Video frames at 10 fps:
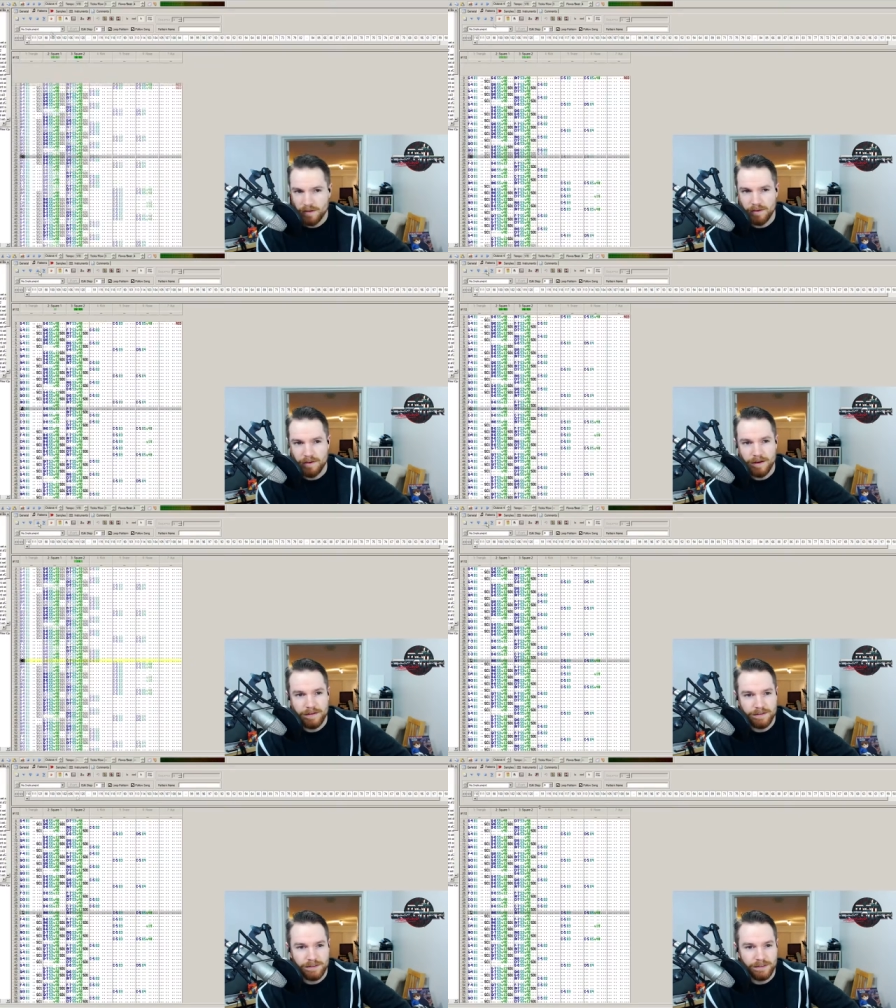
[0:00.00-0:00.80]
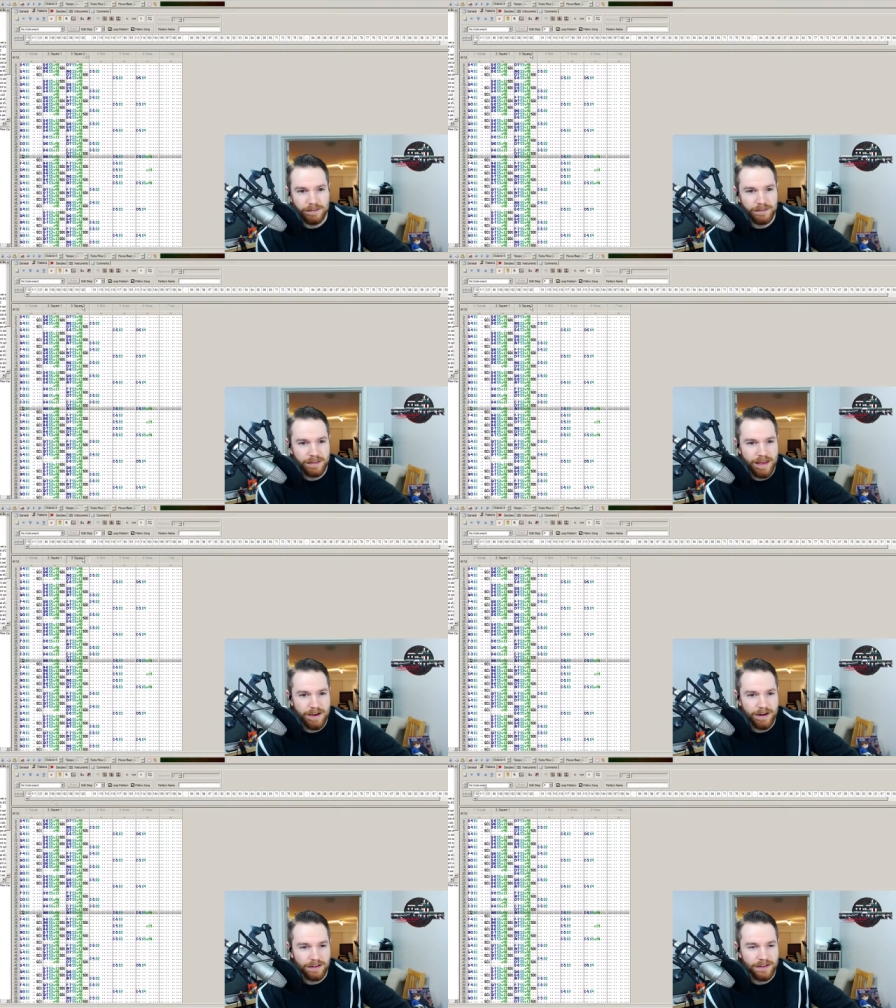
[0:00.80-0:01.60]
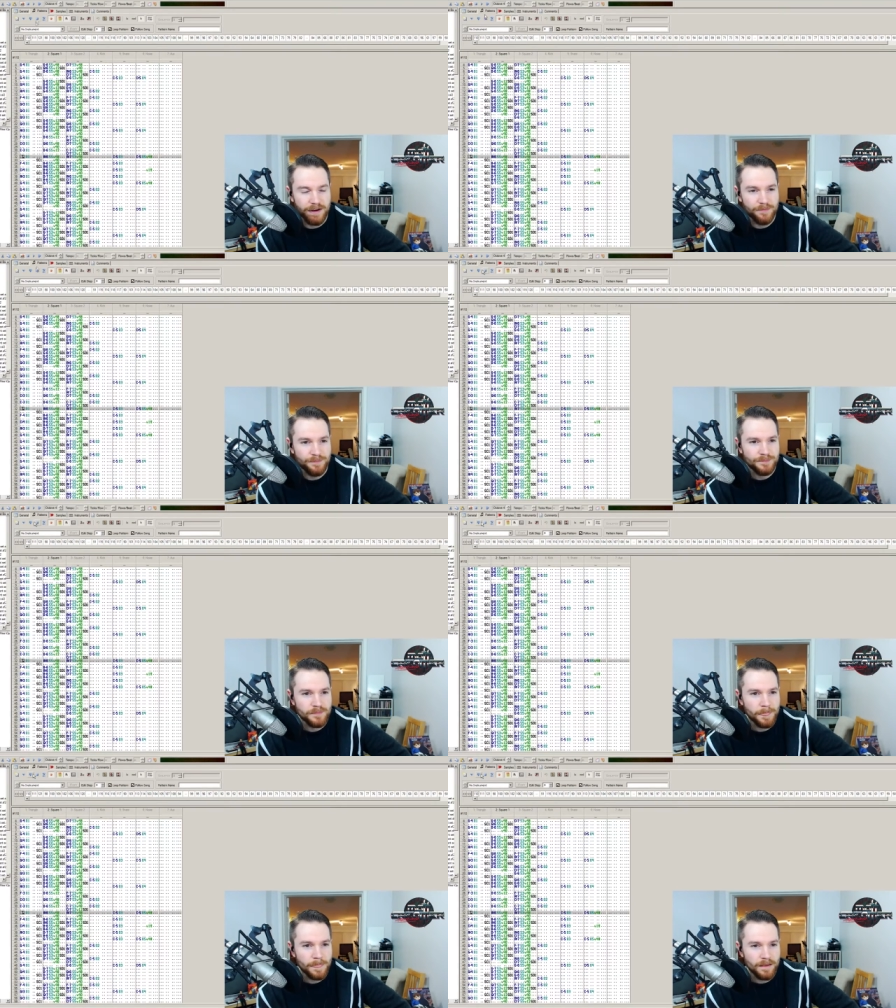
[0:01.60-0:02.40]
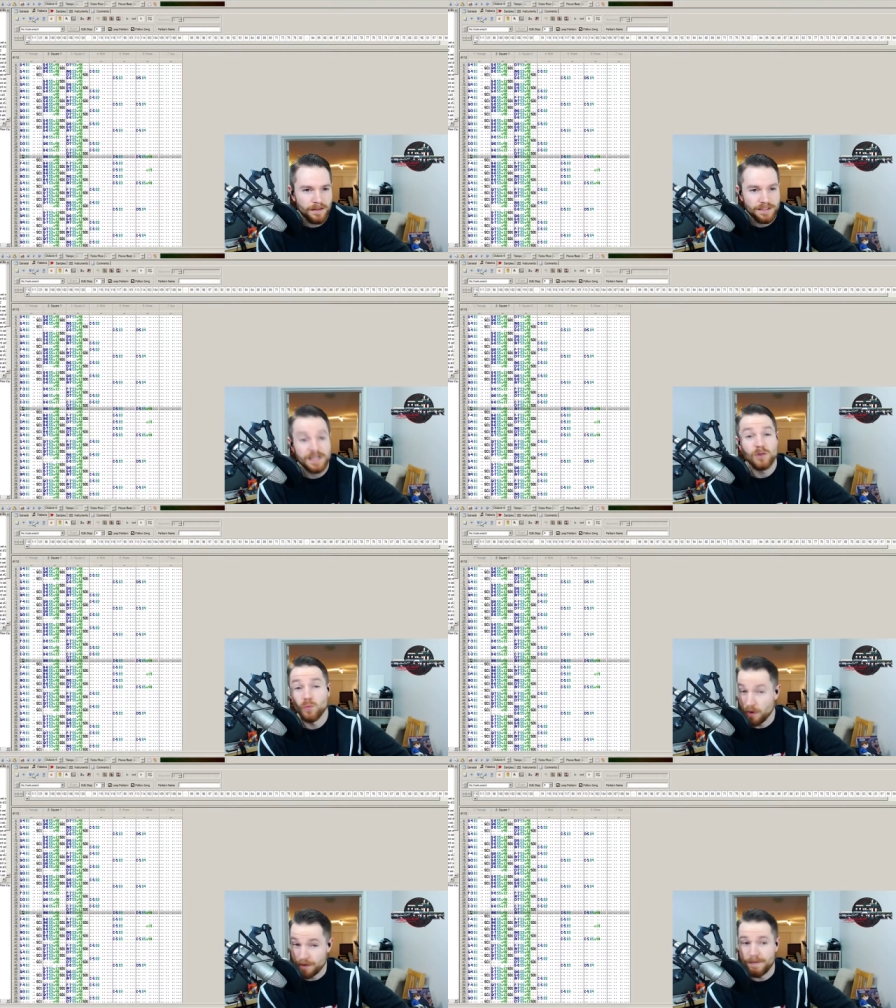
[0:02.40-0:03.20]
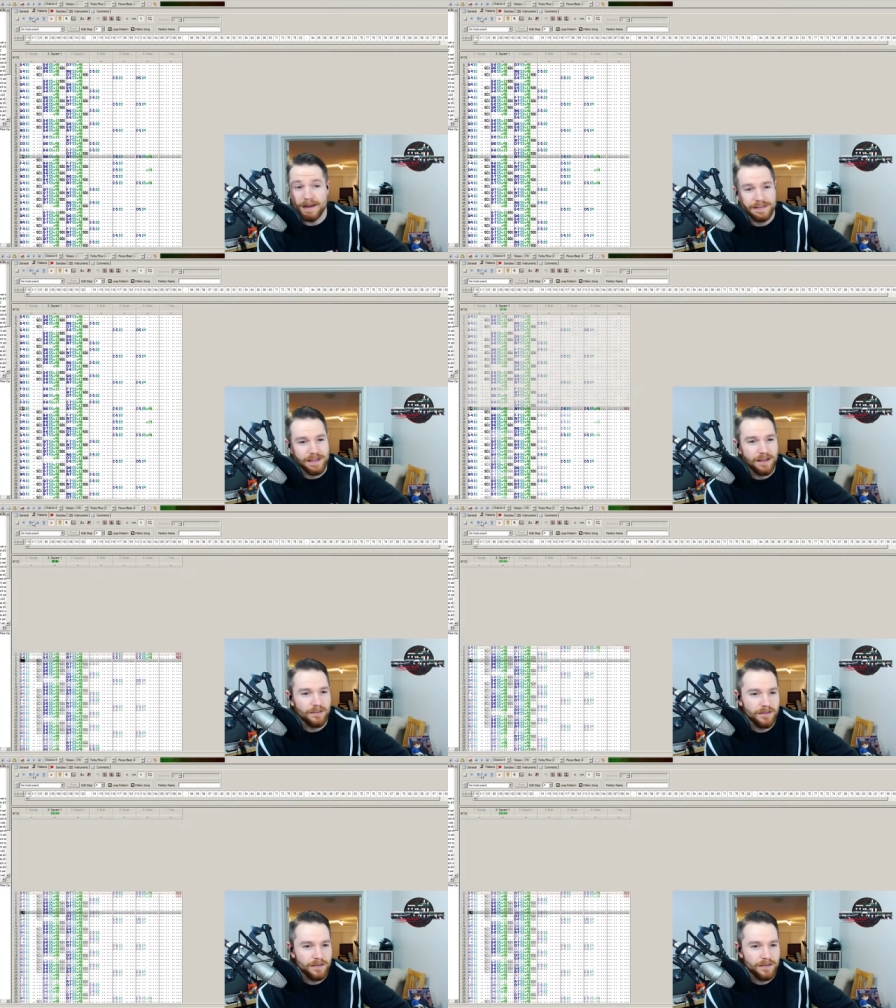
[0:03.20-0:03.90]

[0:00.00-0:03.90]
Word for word: All right, a little chaotic there. Let's hear one by itself.